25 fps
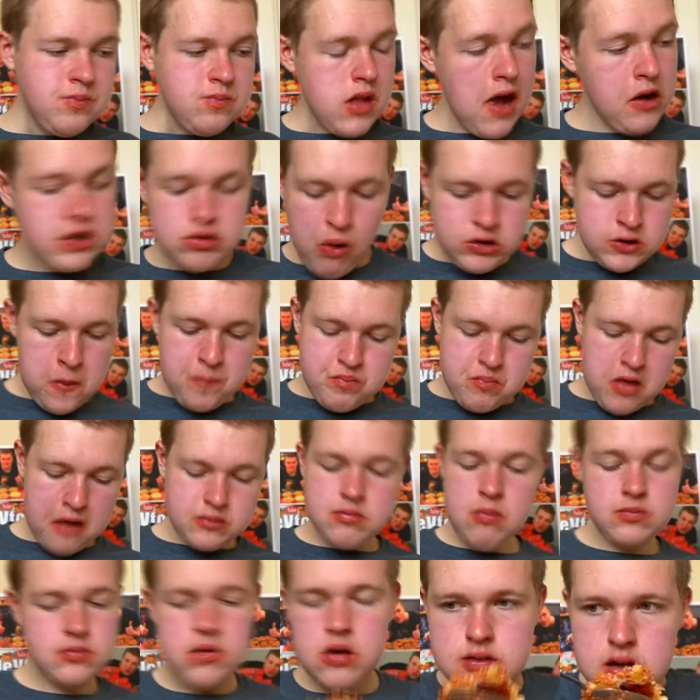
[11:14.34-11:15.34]
I don't need to
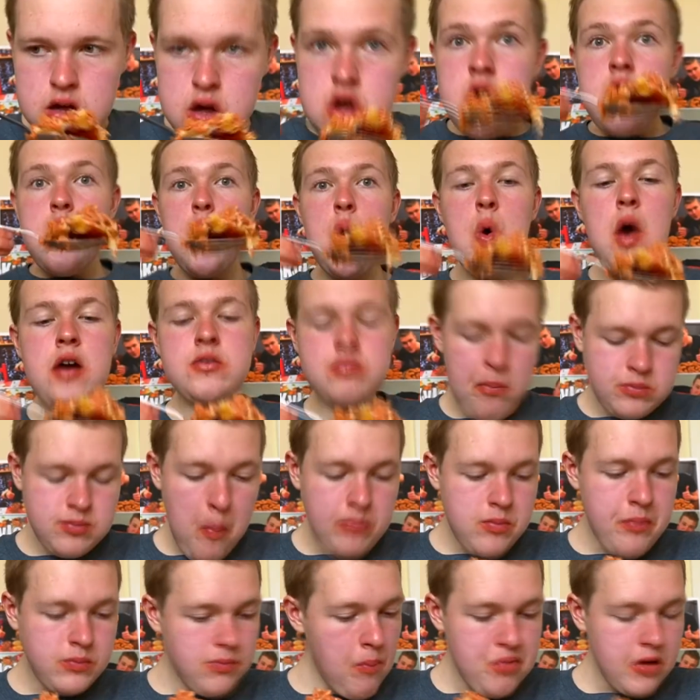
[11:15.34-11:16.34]
use too much liquid to help
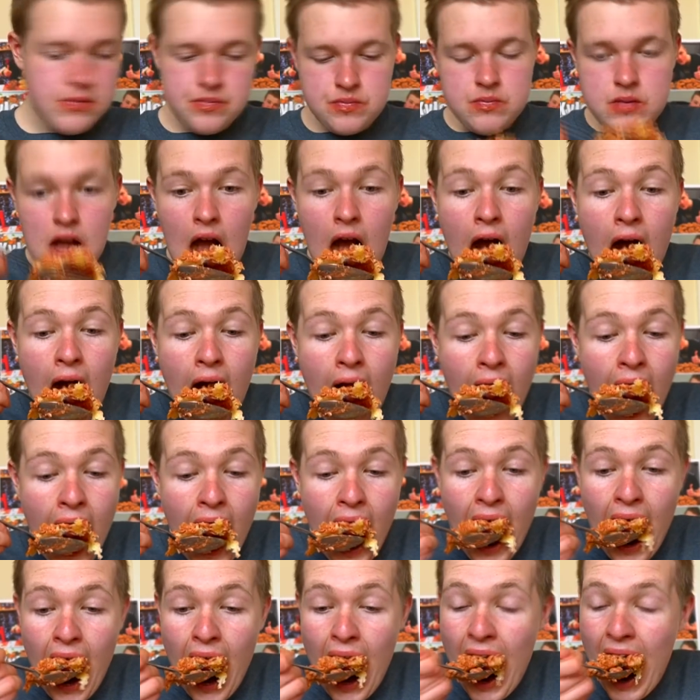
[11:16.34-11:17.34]
get it down, which was
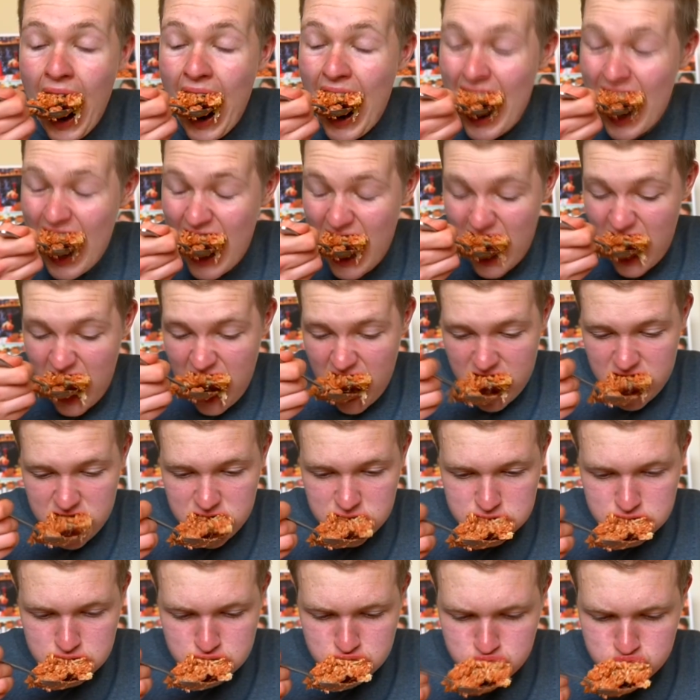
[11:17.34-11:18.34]
obviously a bonus.
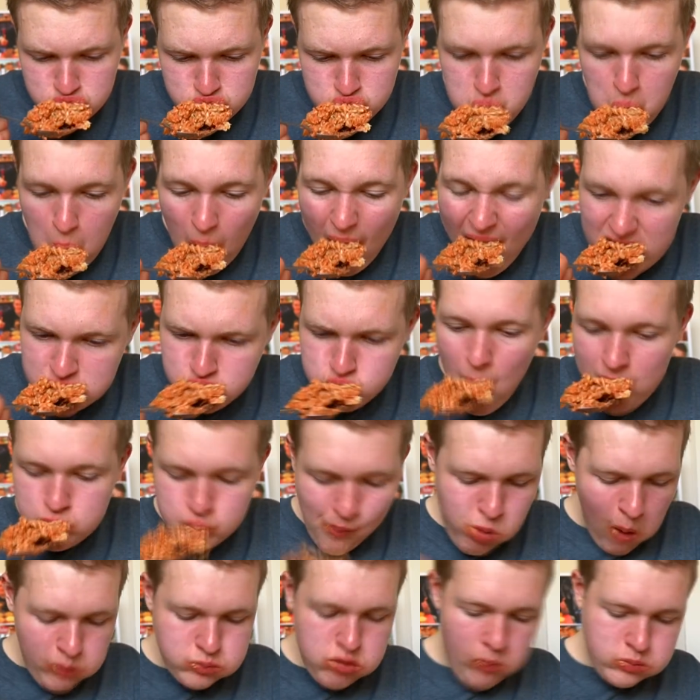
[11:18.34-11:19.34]
The less liquid,
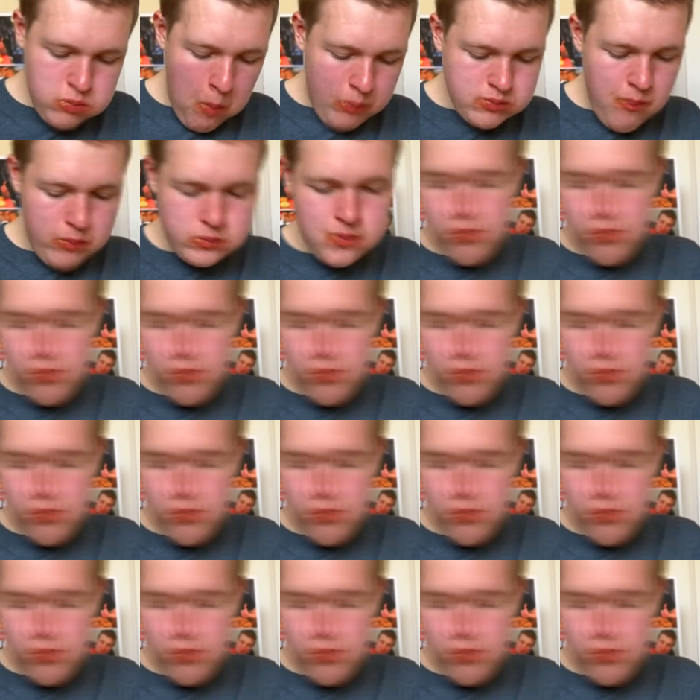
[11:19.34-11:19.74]
the better.